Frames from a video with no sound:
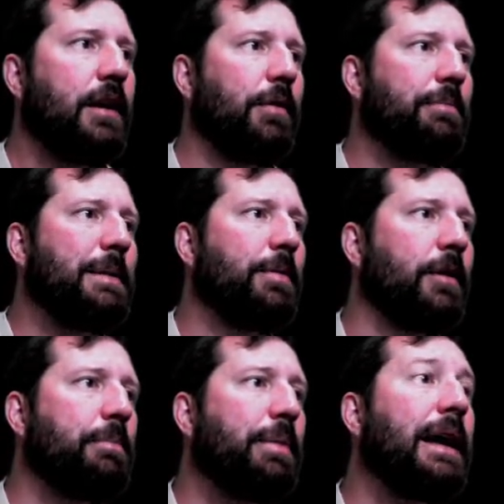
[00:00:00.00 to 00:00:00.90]
when people
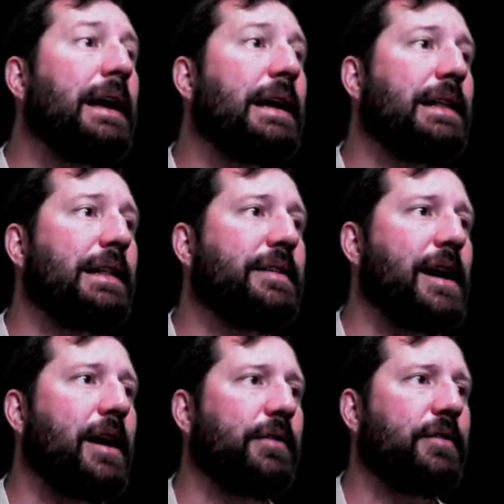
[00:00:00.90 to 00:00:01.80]
are paid in the
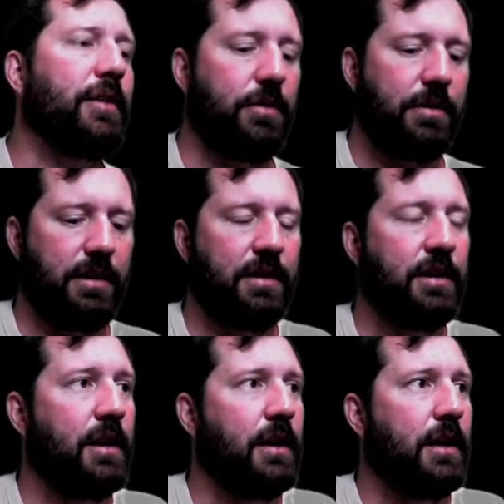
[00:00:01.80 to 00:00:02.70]
DAO's token,
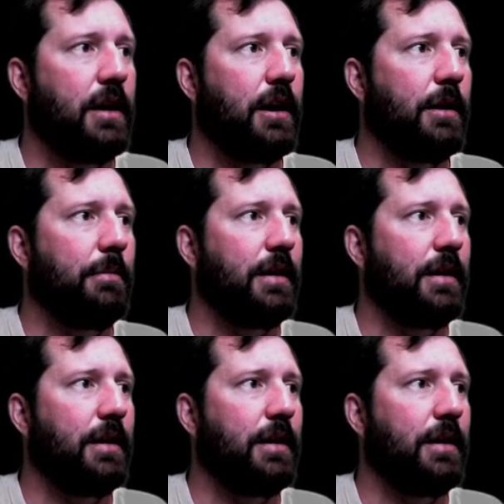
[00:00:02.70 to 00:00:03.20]
when